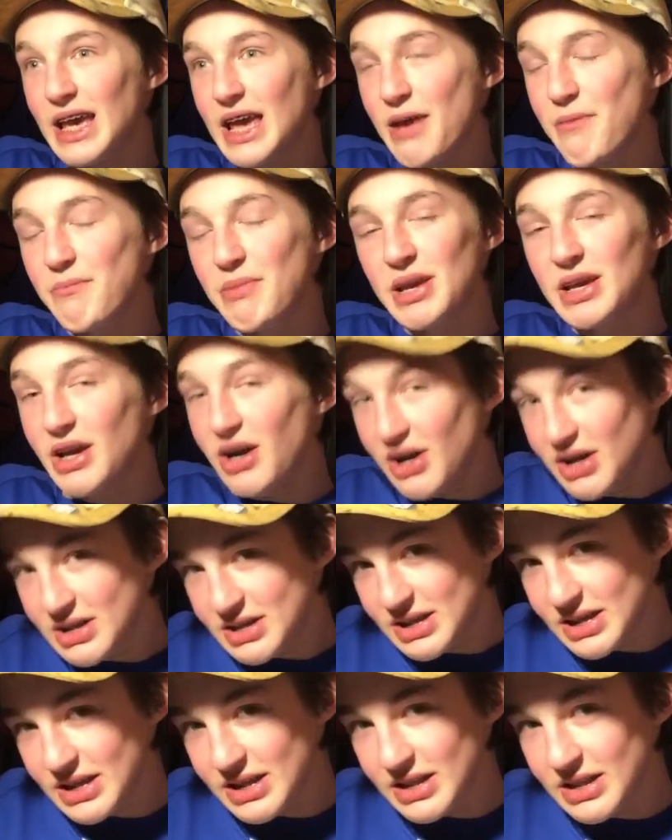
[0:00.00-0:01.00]
and
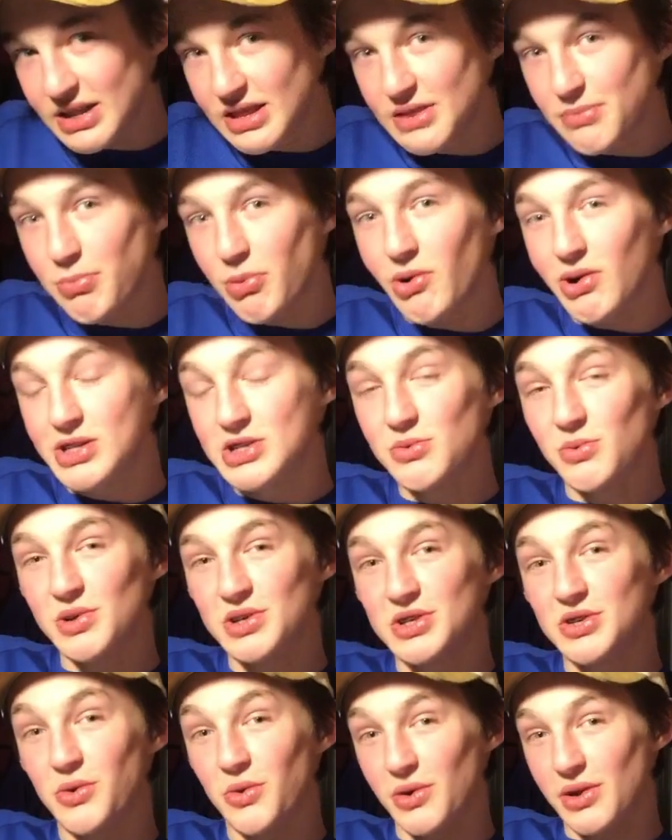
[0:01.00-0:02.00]
because points
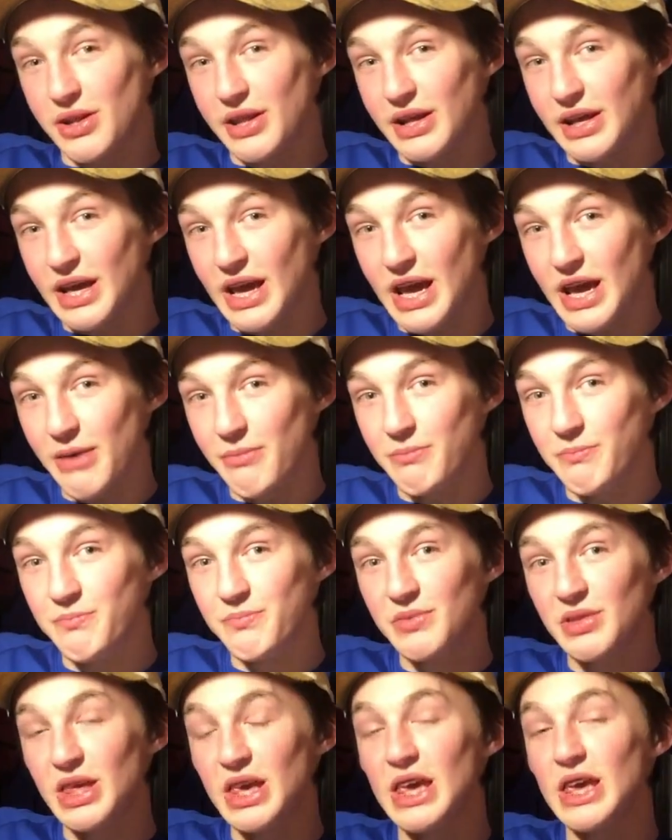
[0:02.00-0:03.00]
were scored in the game,
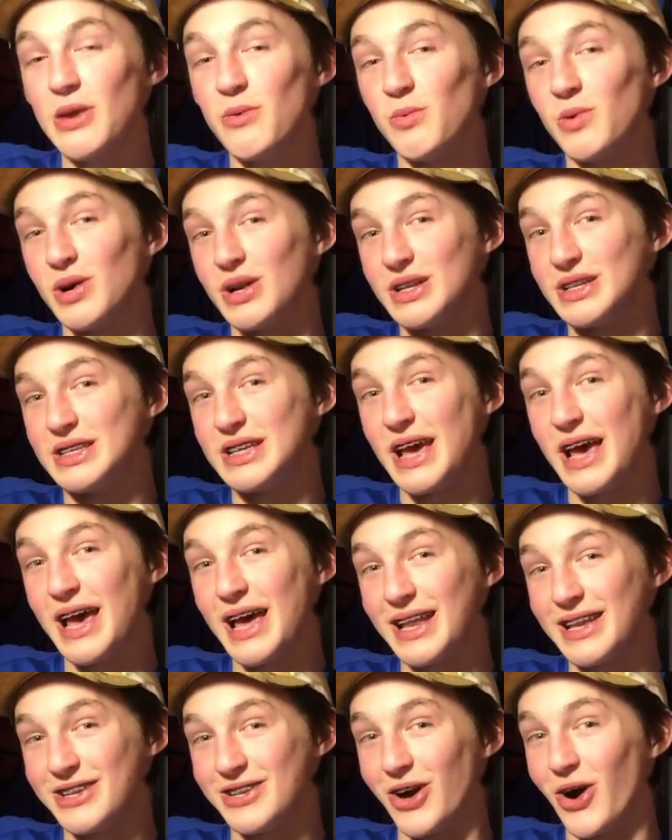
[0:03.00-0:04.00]
he won
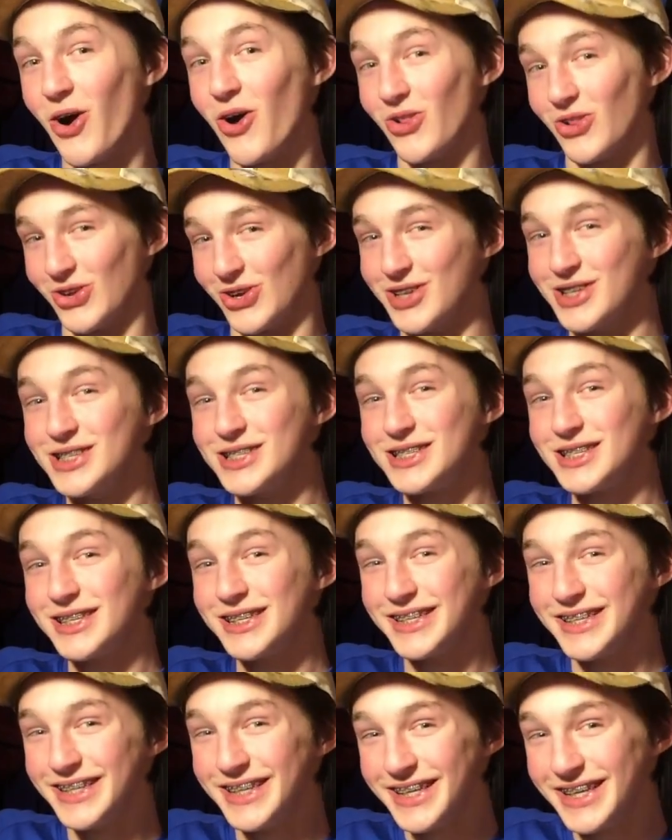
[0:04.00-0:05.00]
$10.
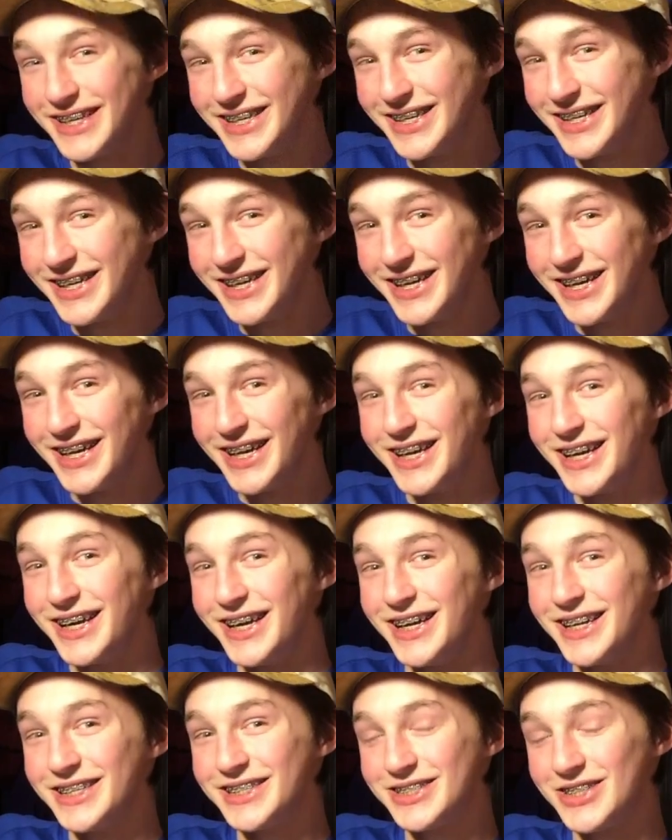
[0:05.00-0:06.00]

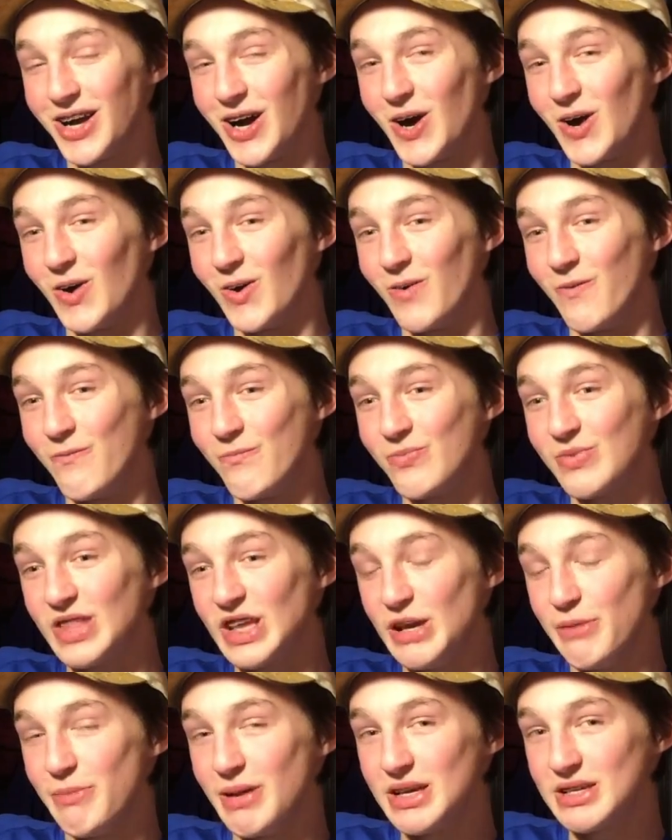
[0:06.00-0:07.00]
So
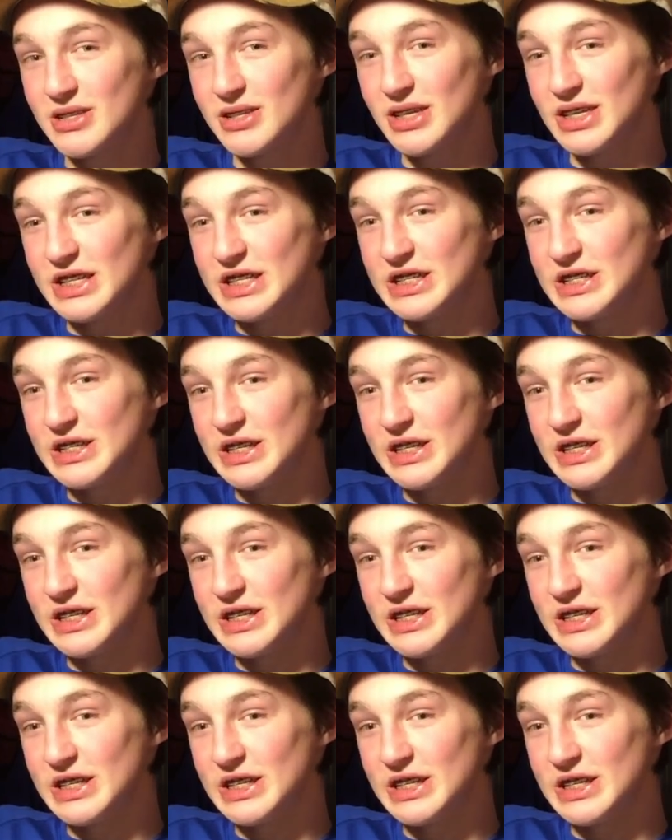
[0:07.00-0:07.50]
he basically